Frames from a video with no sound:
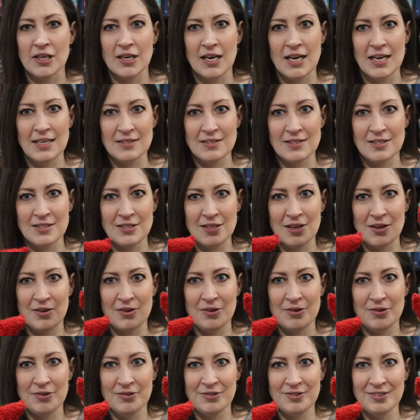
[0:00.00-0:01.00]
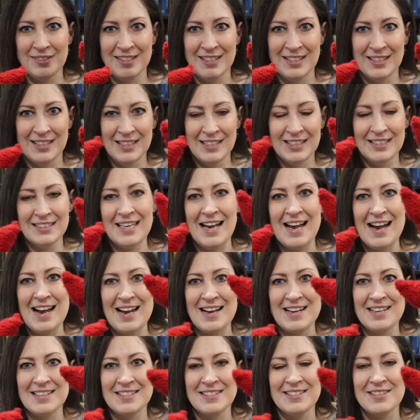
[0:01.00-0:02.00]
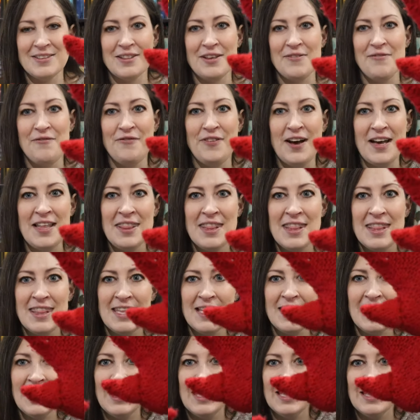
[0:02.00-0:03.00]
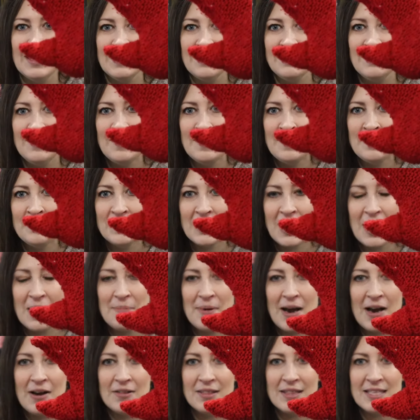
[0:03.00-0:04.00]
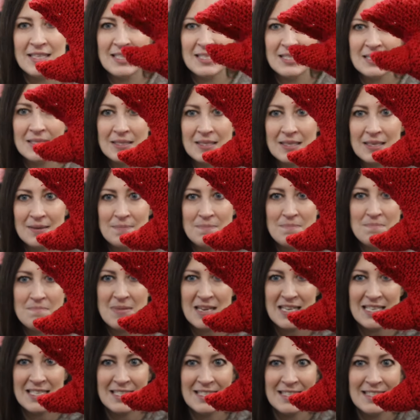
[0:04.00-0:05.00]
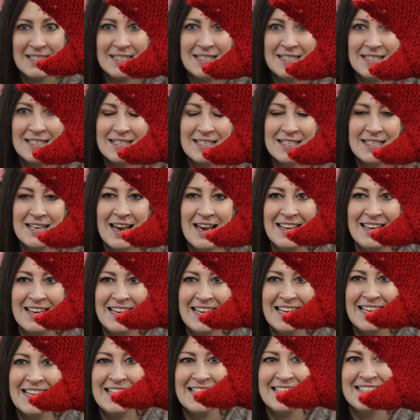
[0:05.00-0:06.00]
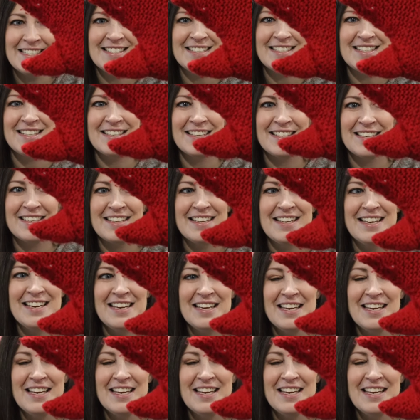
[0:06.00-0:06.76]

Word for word: And so, yeah, so the fun thing about these mittens is the